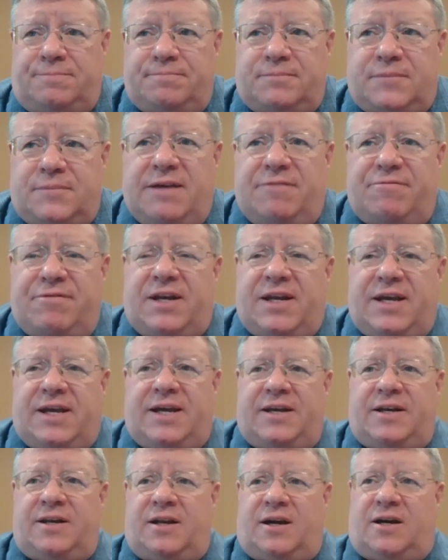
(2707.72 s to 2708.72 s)
even
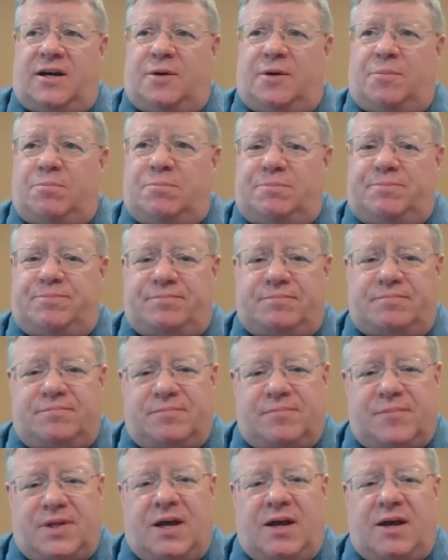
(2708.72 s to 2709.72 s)
in,
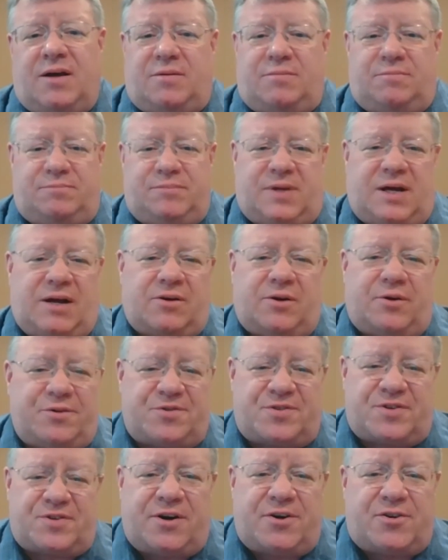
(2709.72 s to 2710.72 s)
I'll go to
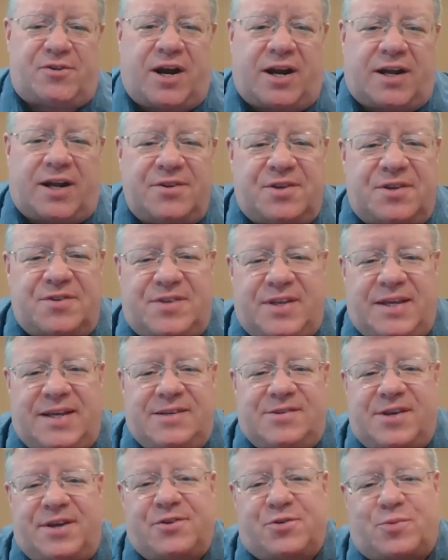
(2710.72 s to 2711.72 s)
Star Trek because it's the
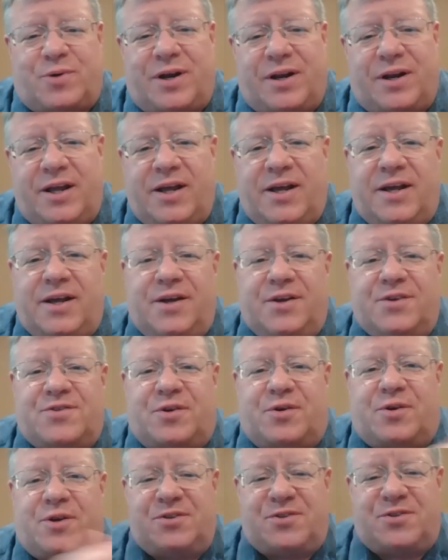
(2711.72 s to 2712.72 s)
easiest one.
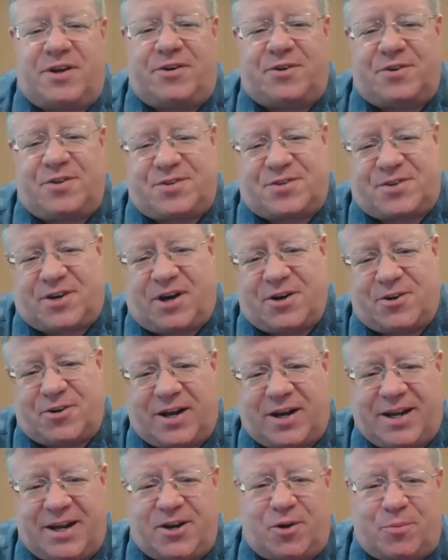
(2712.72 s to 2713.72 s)
So consider the Star
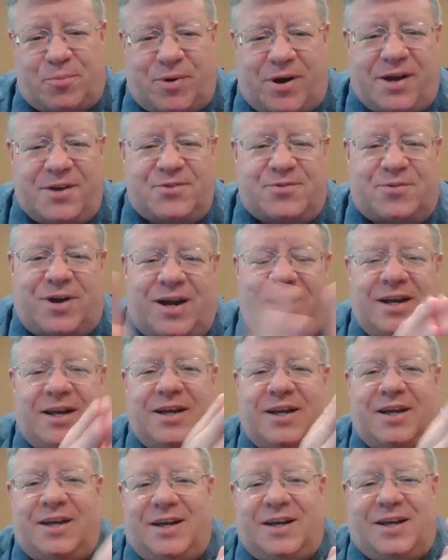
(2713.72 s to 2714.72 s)
Trek Enterprise, right?
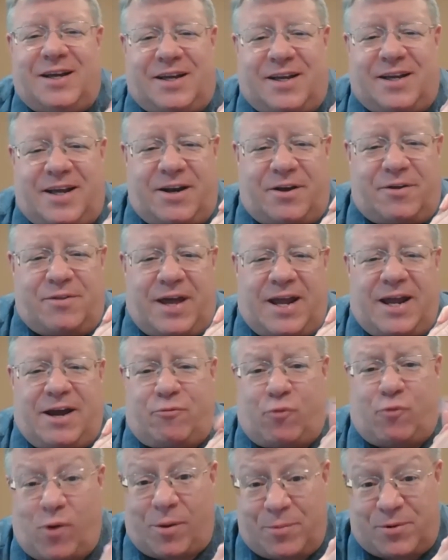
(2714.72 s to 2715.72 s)
They
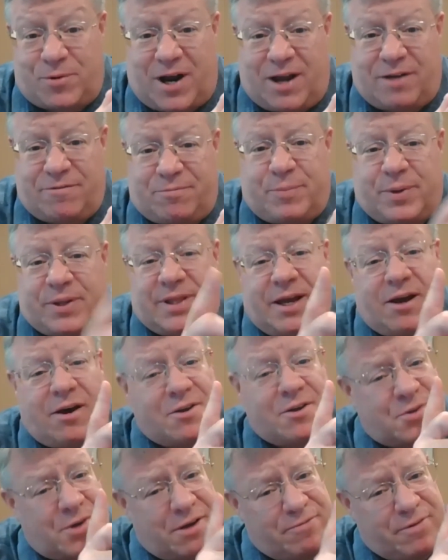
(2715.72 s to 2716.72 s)
have warp drive, but they
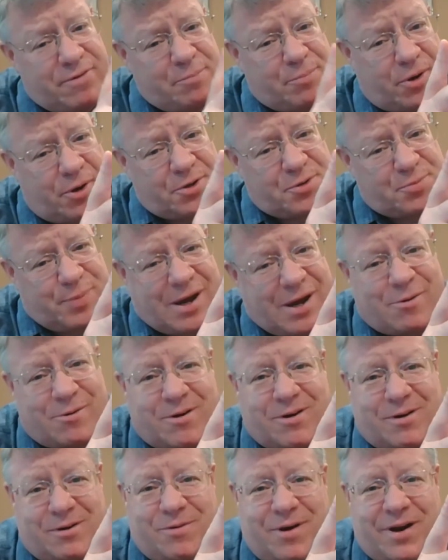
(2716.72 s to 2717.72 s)
also have impulse
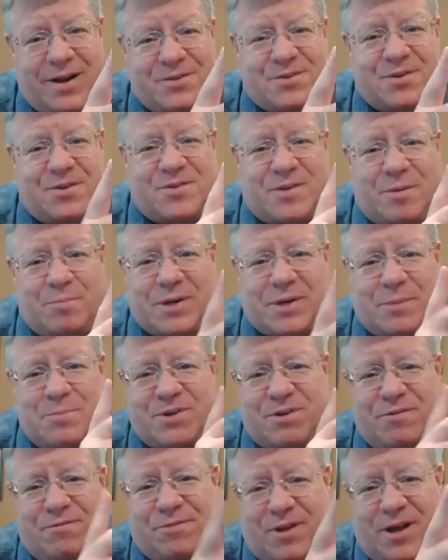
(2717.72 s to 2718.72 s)
power, right? So sometimes
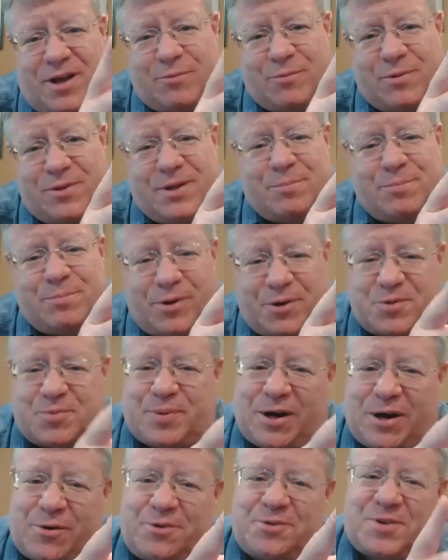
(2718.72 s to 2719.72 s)
they're flying with impulse
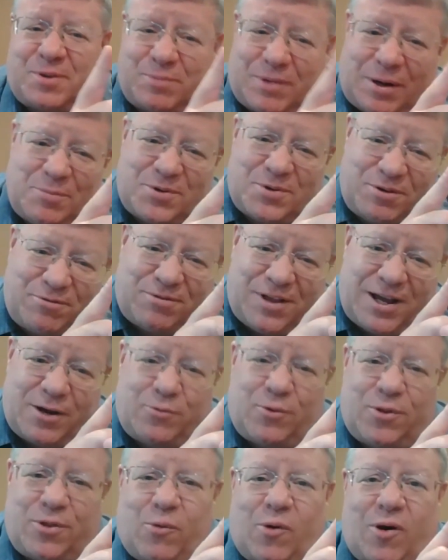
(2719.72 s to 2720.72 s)
power, sometimes they're flying
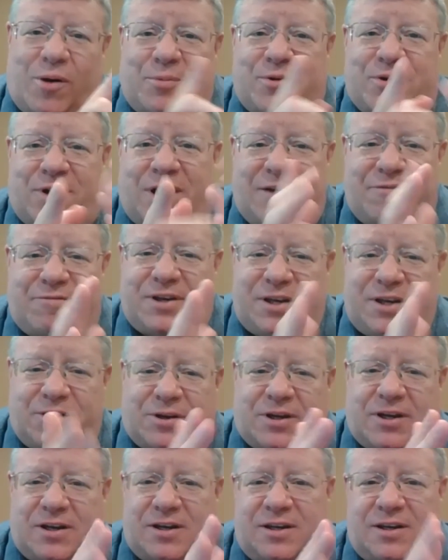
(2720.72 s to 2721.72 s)
with warp drive, and
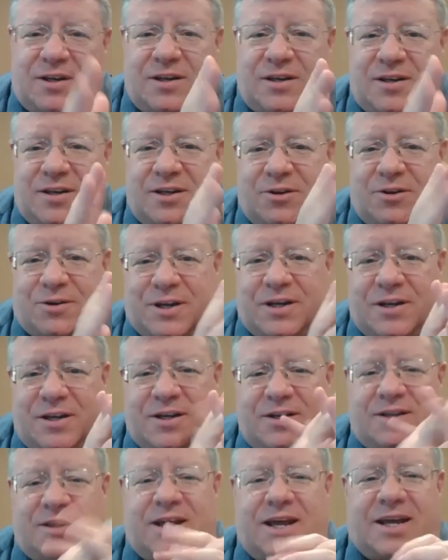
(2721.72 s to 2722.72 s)

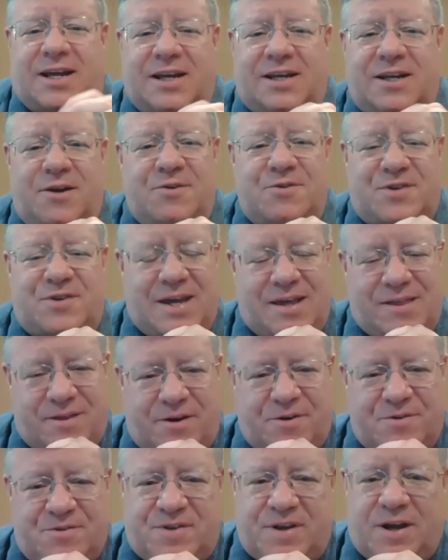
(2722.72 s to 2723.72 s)
they can use
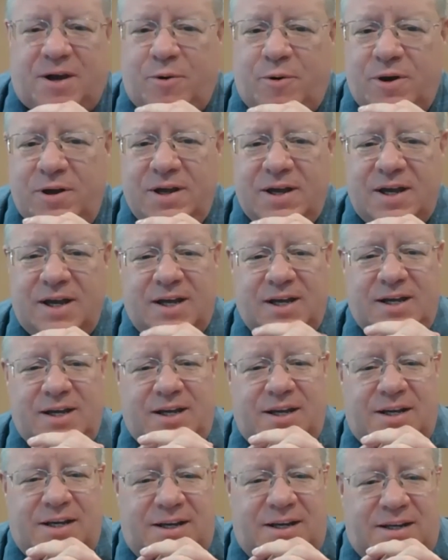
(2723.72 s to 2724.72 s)
either. So,
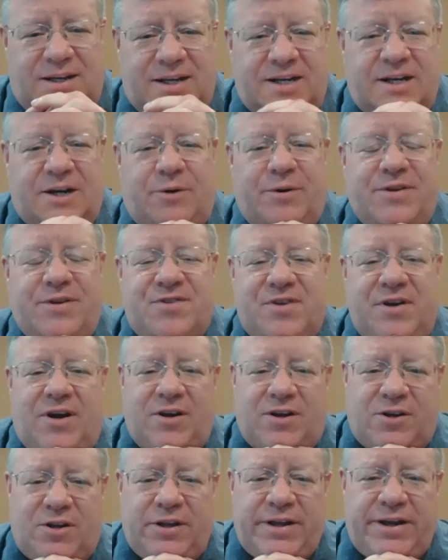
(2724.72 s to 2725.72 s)
it's
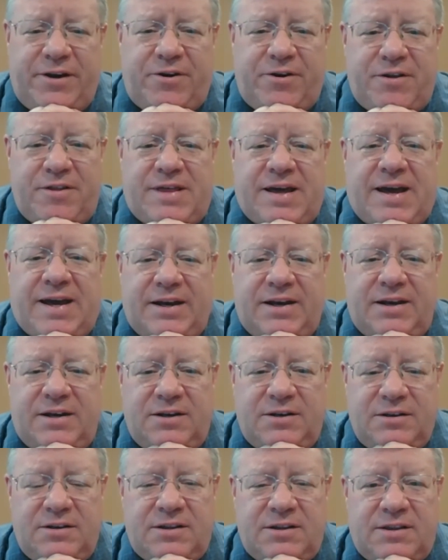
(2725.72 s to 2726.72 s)
not clear that
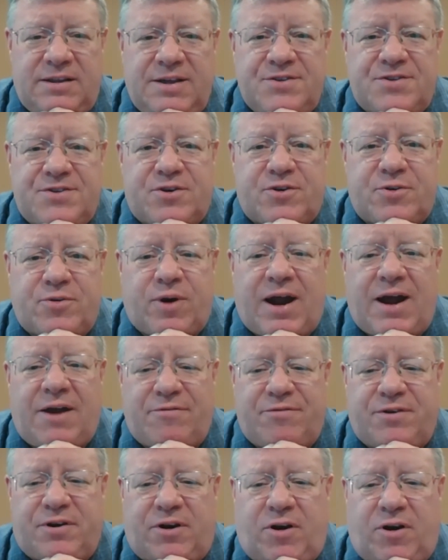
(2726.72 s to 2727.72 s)
these
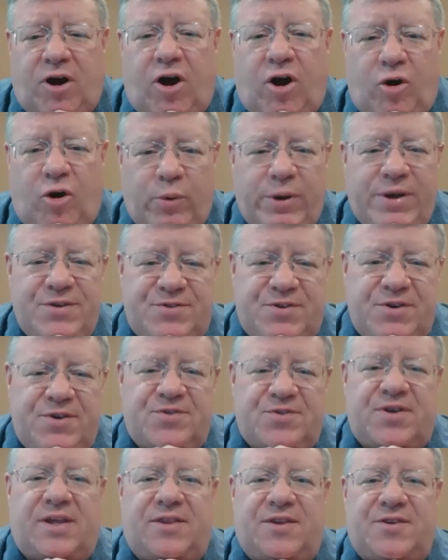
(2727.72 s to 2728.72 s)
craft are always
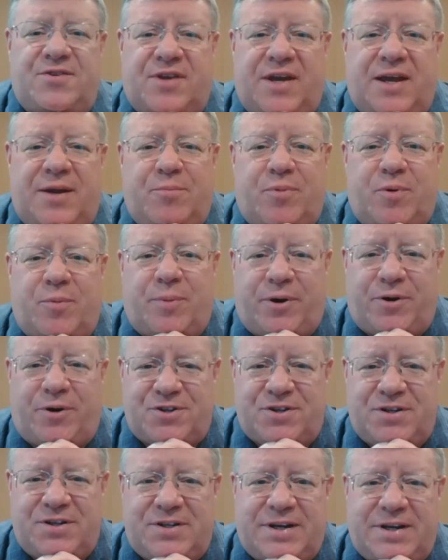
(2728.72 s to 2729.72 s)
using the same
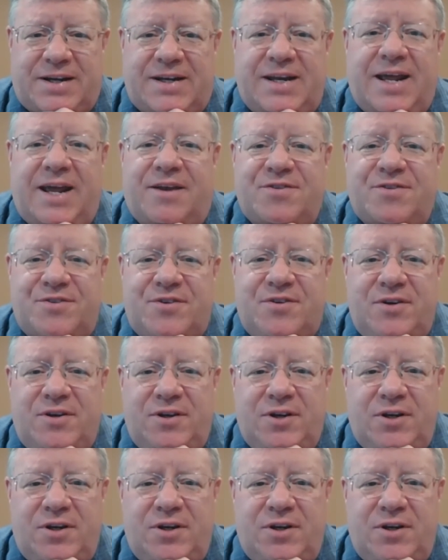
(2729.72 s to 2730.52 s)
propulsion techniques,